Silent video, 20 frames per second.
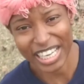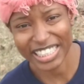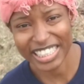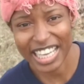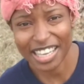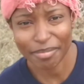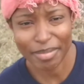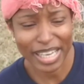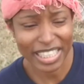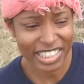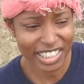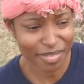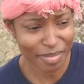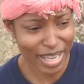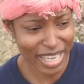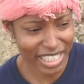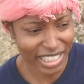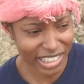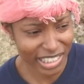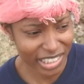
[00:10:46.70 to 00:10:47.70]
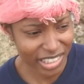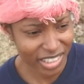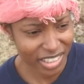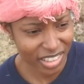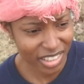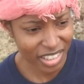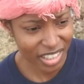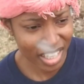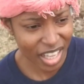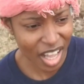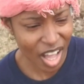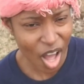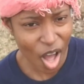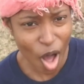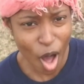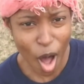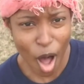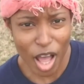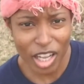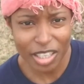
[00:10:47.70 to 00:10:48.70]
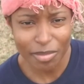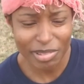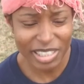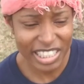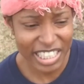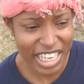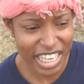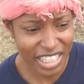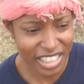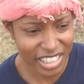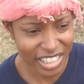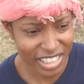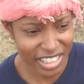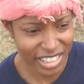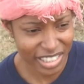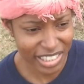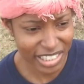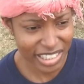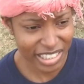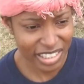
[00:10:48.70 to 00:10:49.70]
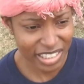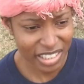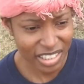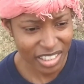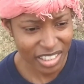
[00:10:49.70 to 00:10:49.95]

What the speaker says: say maximize, all I'm saying is